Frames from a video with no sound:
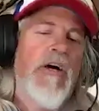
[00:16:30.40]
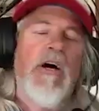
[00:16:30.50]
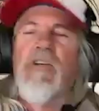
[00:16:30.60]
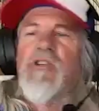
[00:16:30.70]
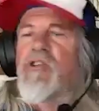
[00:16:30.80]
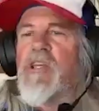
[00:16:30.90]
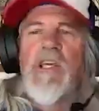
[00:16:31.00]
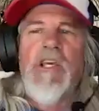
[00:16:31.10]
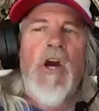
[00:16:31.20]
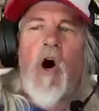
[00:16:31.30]
a
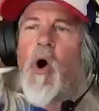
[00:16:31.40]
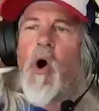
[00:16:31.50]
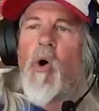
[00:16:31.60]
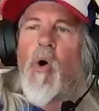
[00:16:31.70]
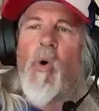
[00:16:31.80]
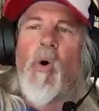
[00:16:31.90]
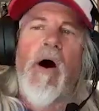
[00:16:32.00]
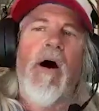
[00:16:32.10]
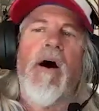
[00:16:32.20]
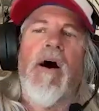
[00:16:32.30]

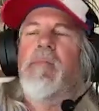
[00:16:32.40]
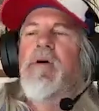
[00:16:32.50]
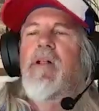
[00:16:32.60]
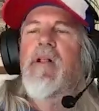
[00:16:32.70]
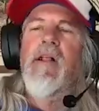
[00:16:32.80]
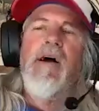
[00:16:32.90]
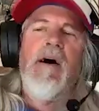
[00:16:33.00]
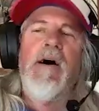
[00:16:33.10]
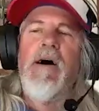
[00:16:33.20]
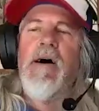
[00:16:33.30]
CEO,
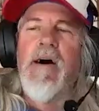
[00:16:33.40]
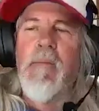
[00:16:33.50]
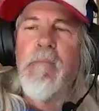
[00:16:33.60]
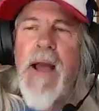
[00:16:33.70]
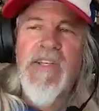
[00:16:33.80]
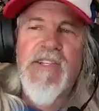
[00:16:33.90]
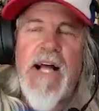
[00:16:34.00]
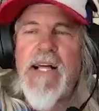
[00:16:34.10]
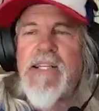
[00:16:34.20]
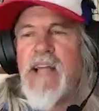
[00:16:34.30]
a mascot
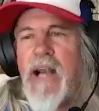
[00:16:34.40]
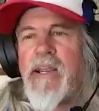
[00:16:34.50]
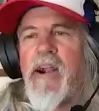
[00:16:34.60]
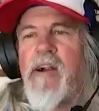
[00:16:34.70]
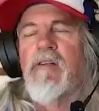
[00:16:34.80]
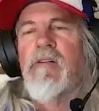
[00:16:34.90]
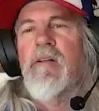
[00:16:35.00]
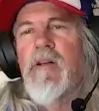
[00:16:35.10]
that's not Carol?